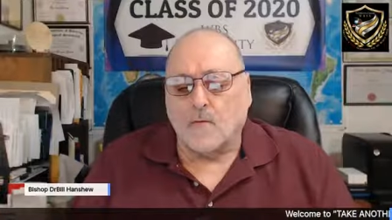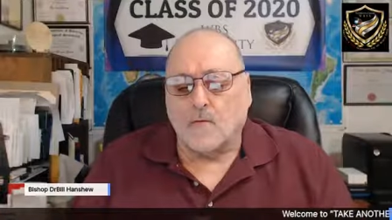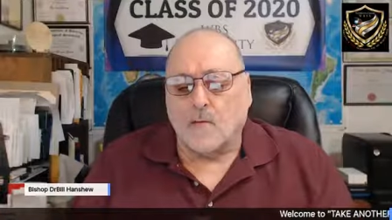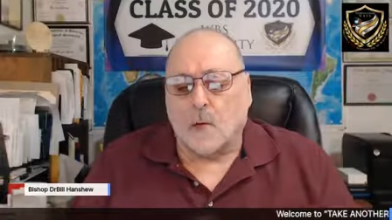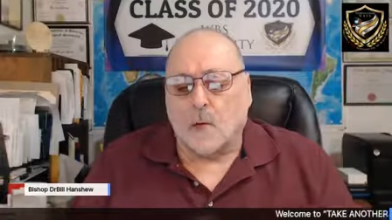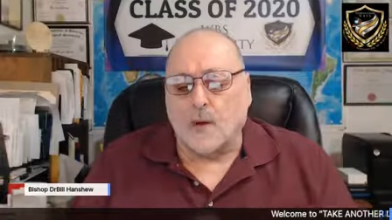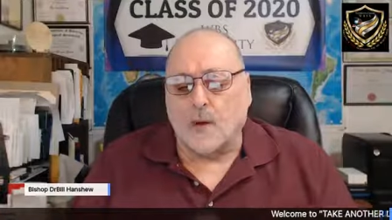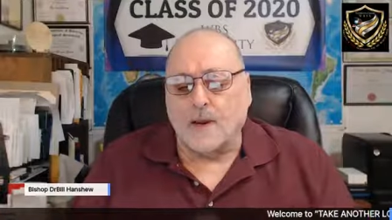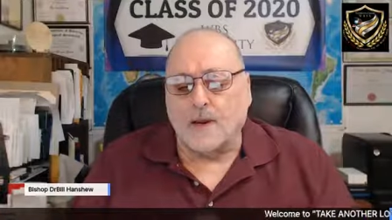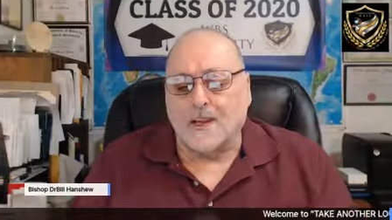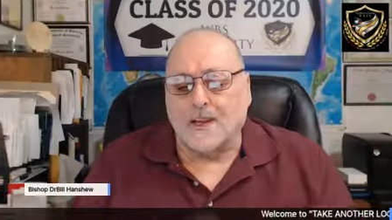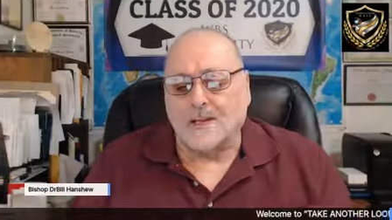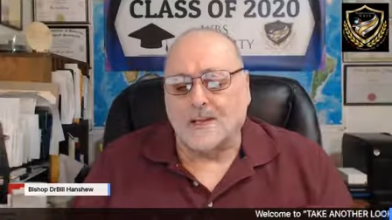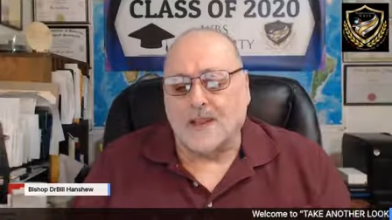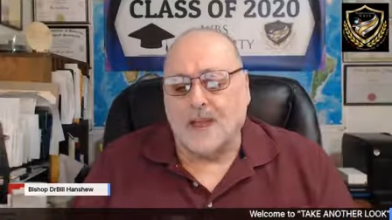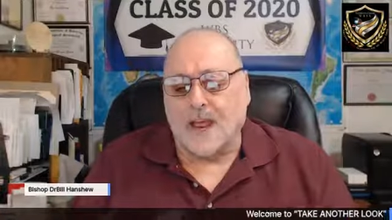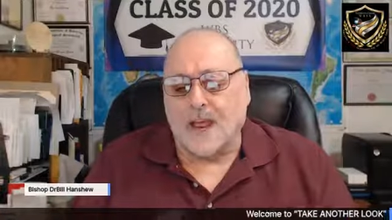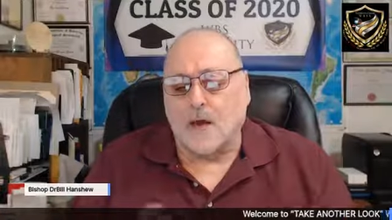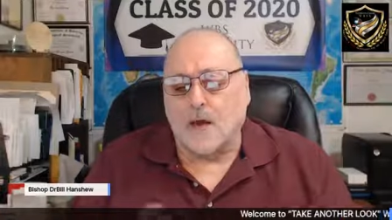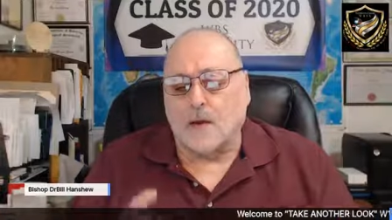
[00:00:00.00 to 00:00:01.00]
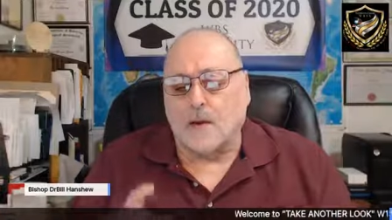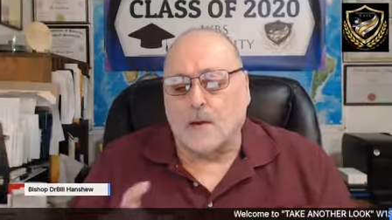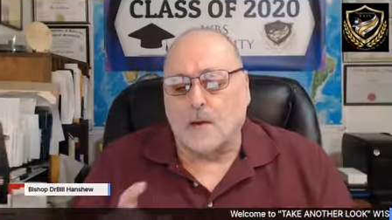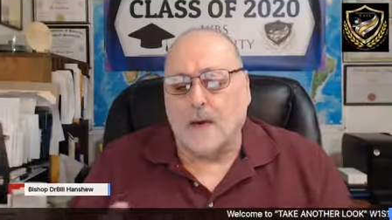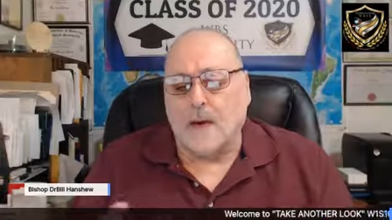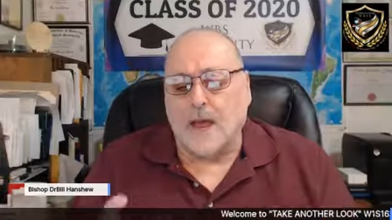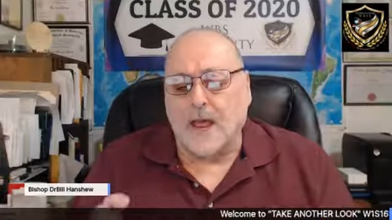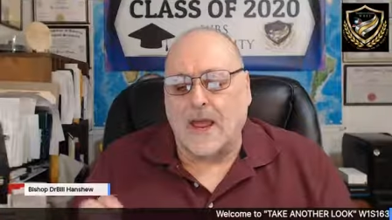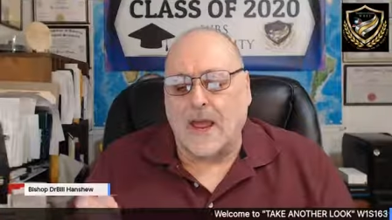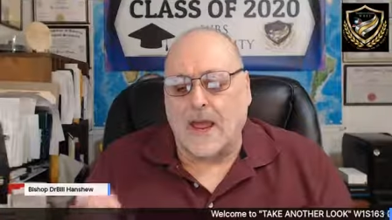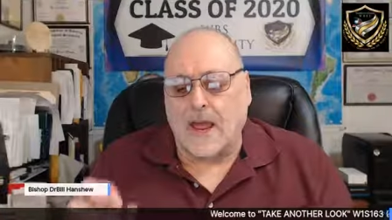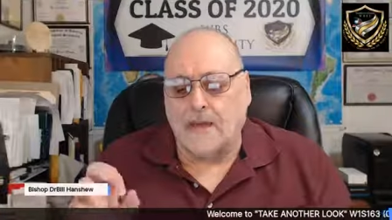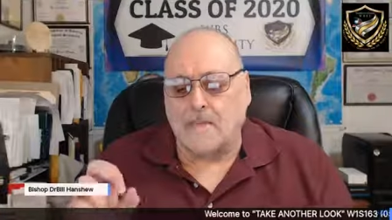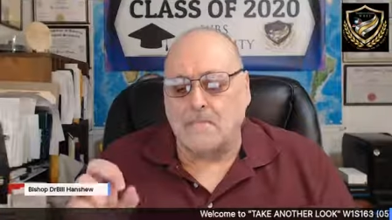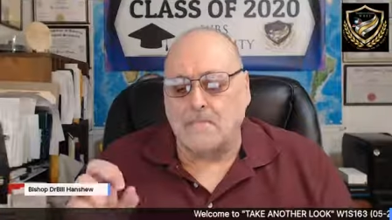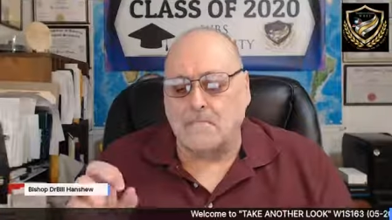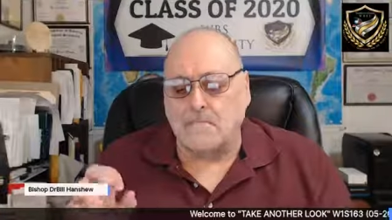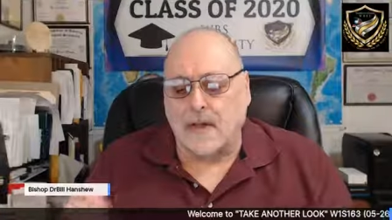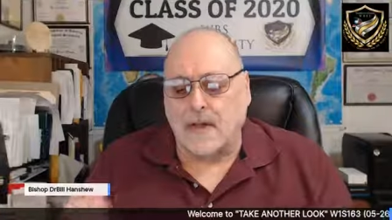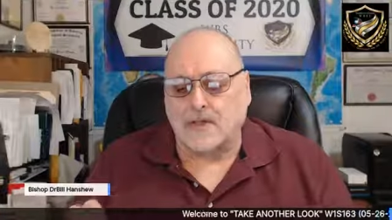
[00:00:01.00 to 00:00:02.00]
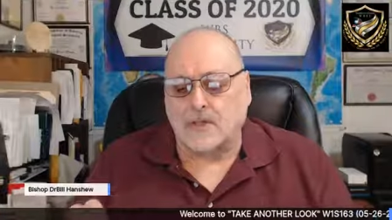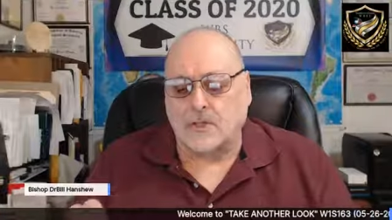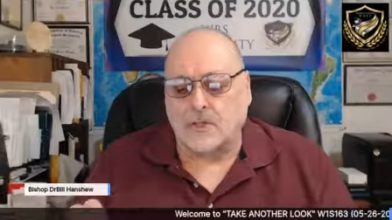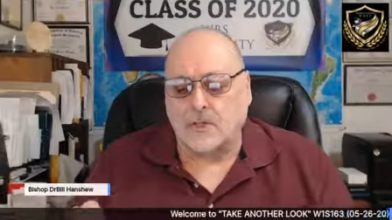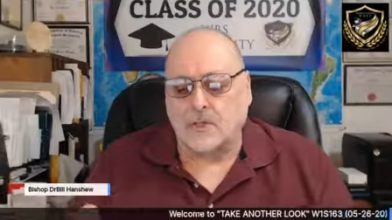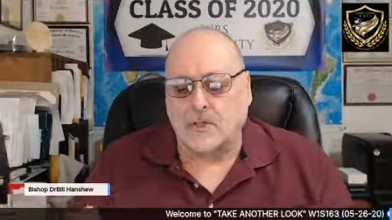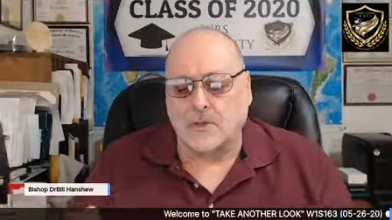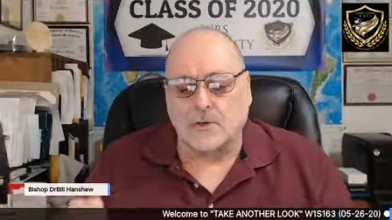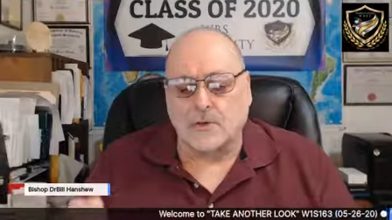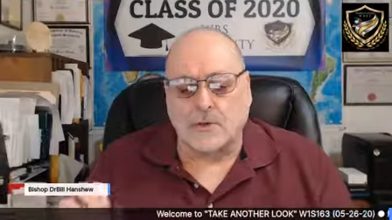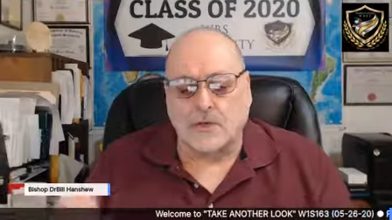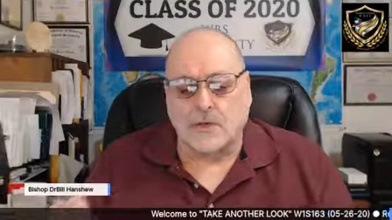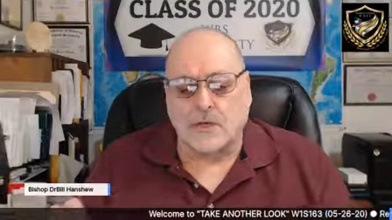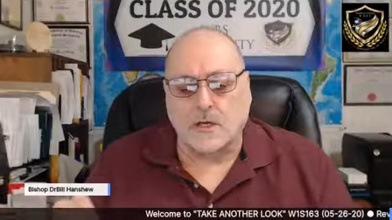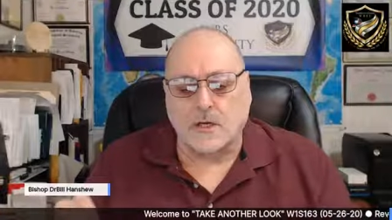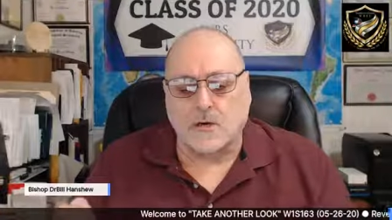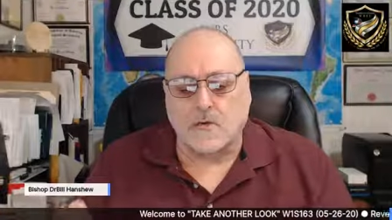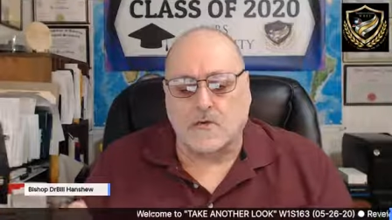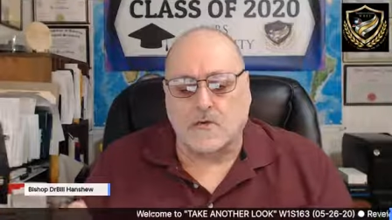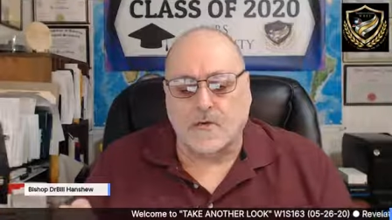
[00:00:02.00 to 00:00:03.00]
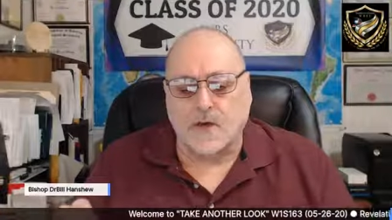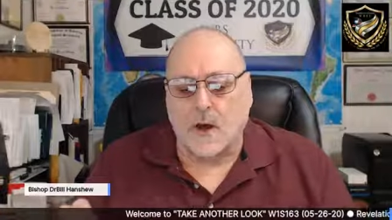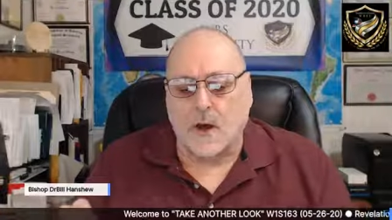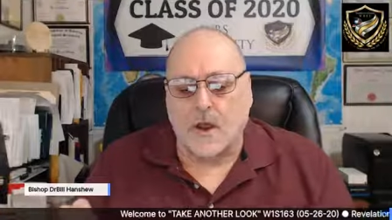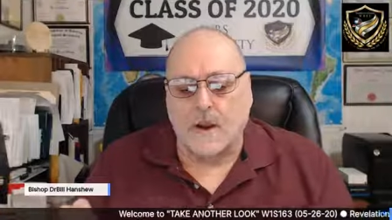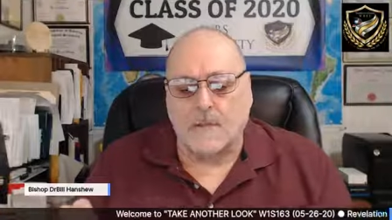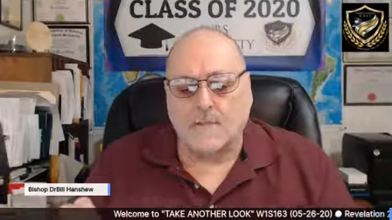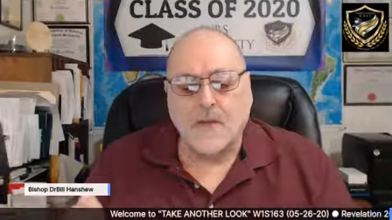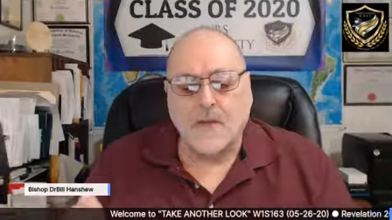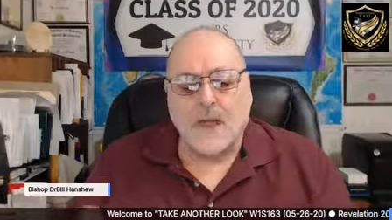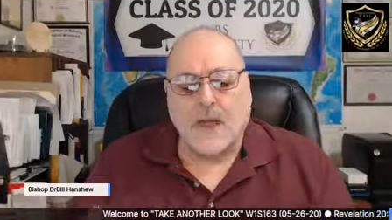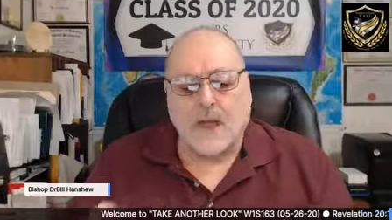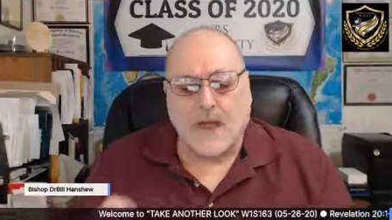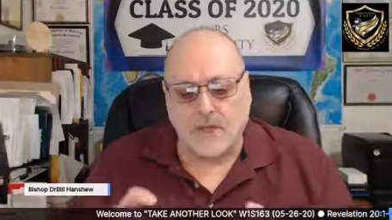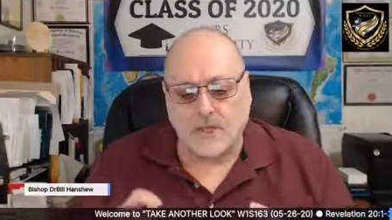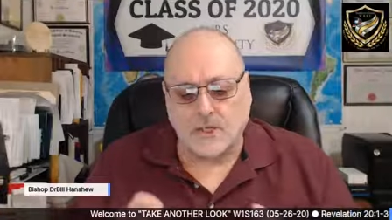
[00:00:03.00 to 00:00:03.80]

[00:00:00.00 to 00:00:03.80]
for it is held by a messenger signifying a